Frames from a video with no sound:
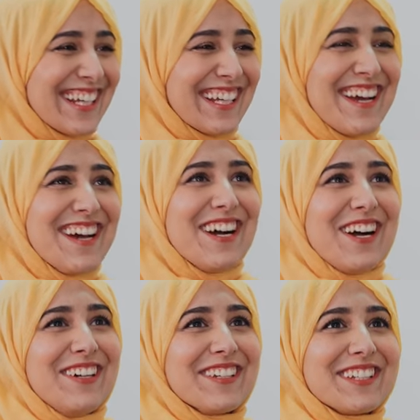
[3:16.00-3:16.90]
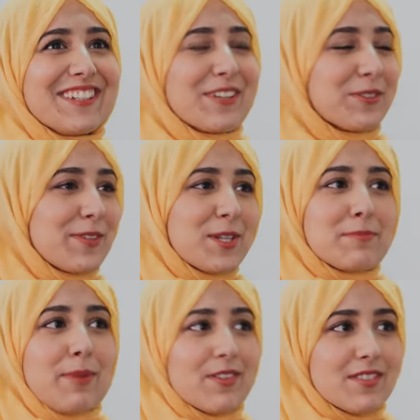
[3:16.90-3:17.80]
Like, oh, you know, like, what if I
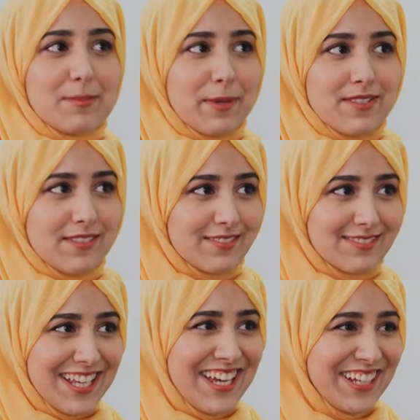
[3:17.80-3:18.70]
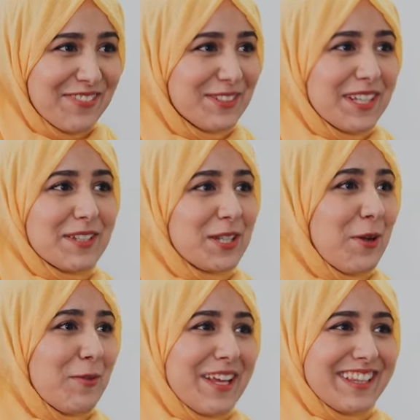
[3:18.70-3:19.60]
just punch this person?
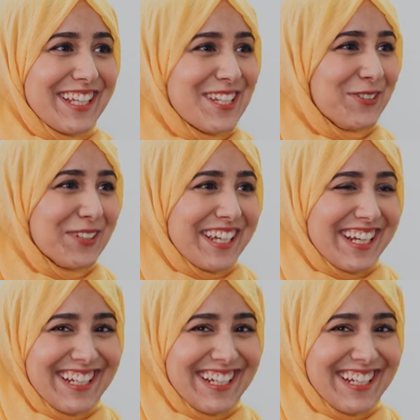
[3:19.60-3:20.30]
They're talking.